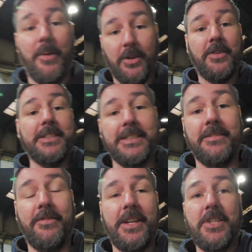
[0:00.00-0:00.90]
Well, Chris
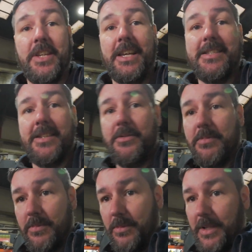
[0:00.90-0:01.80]
isn't finished yet, so
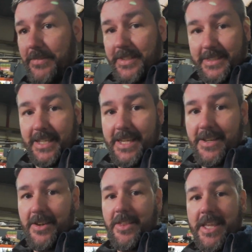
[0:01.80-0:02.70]
we'll have to see
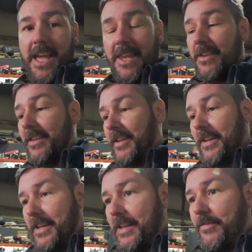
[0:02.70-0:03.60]
at the end
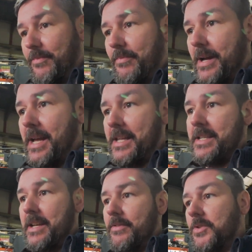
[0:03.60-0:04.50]
if my
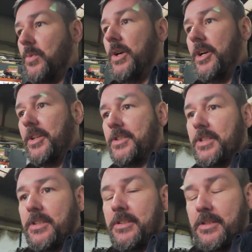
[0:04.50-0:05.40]
idea has
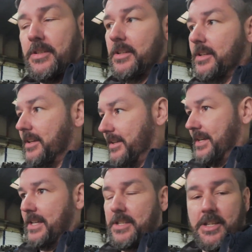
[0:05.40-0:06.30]
worked,
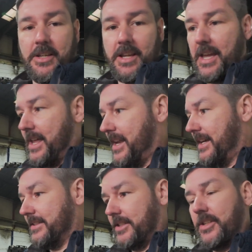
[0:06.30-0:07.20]
and you can get a
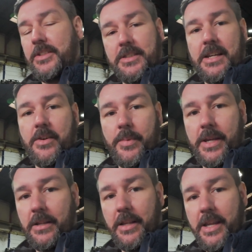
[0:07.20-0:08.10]
nicer steering
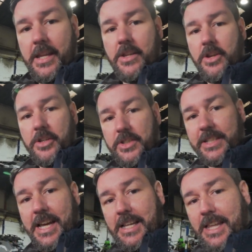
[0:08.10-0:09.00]
wheel in your
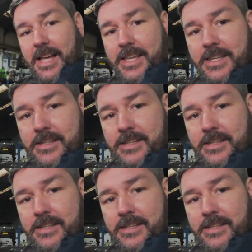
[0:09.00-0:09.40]
start line